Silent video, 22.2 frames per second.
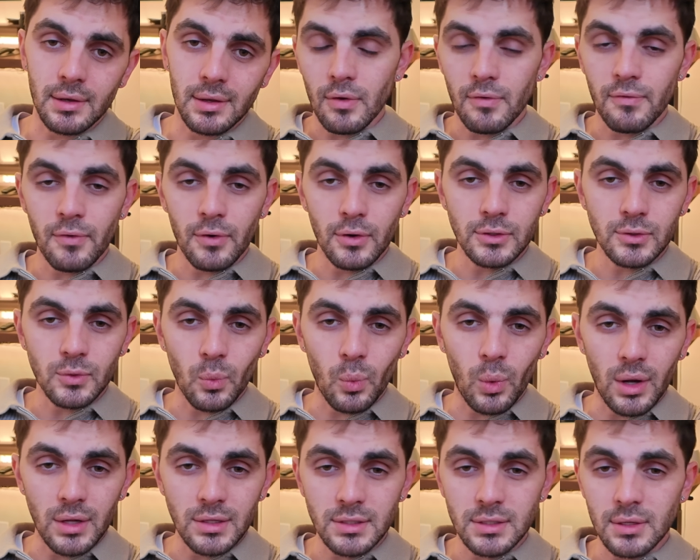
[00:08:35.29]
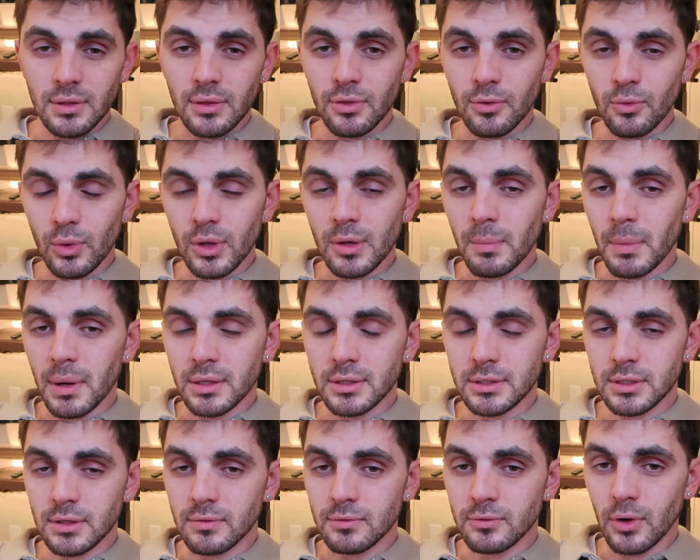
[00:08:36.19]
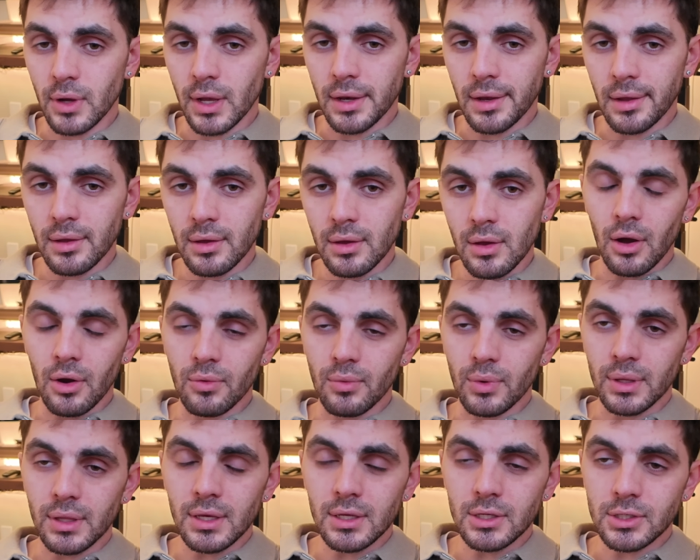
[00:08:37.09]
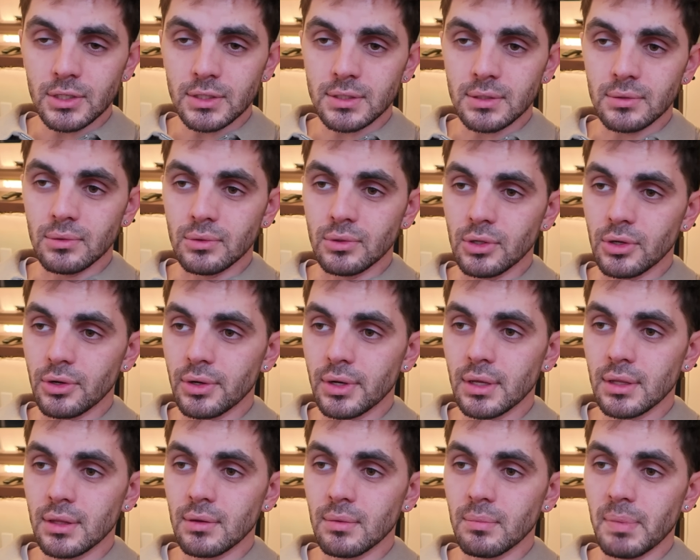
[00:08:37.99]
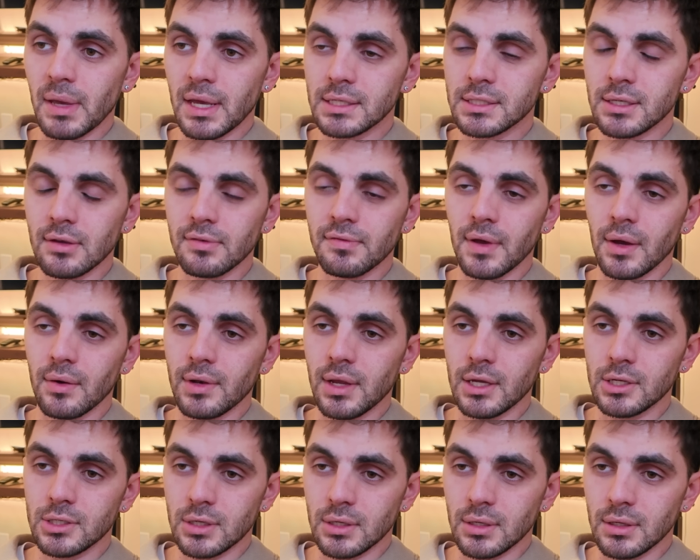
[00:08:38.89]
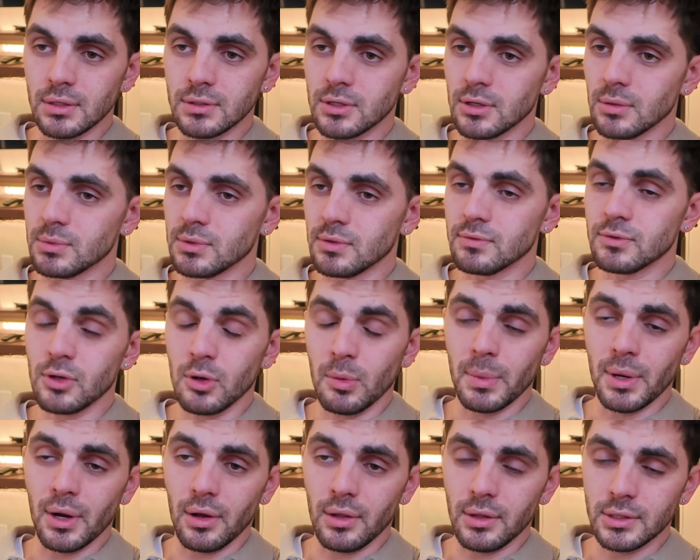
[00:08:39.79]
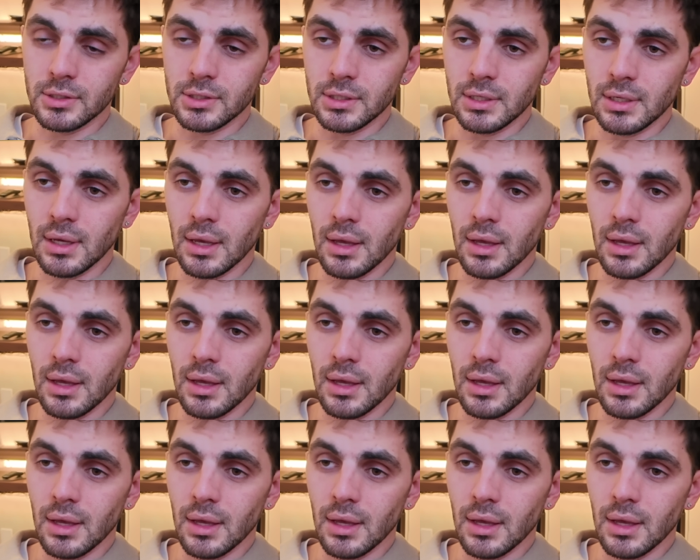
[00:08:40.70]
The first 1 to 3 months of trading are really just learning the basic foundation in terms of terminology,